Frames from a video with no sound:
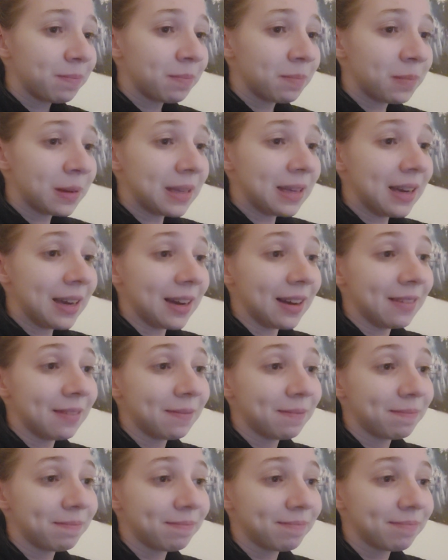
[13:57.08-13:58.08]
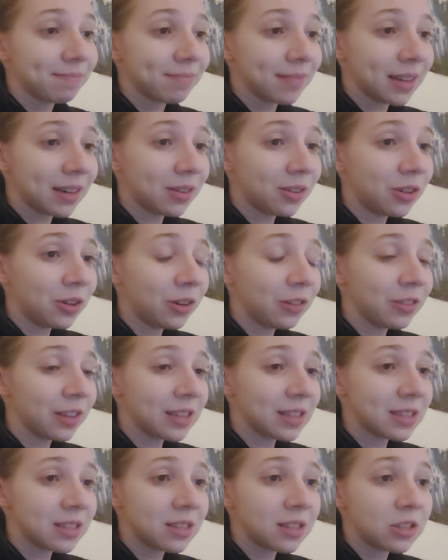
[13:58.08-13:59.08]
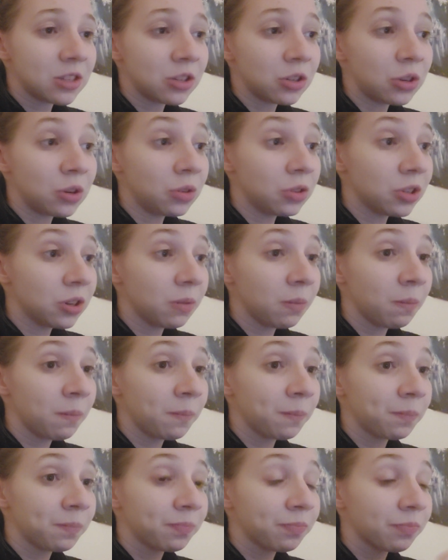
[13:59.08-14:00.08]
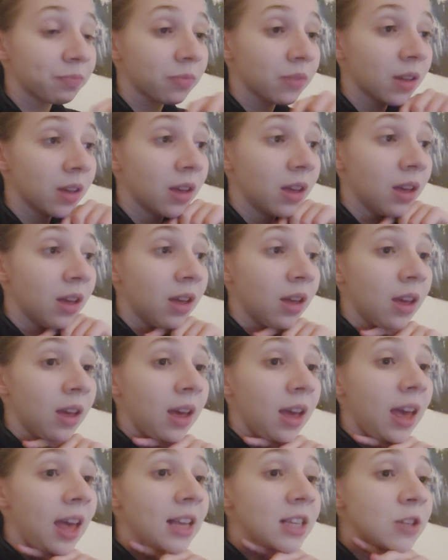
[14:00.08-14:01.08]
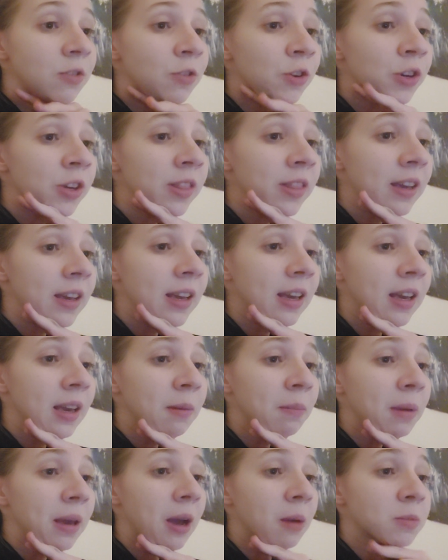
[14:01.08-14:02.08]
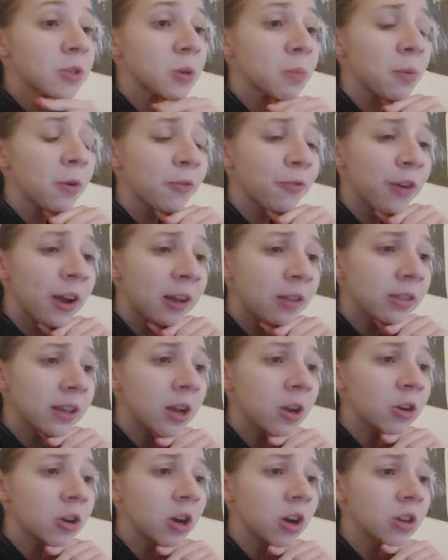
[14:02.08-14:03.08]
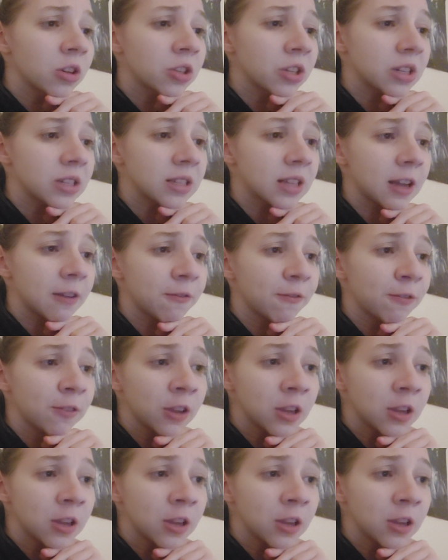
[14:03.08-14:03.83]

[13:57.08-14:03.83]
But yeah, I don't know if that's the solution. Extroverted thinking becomes so profoundly unconscious that it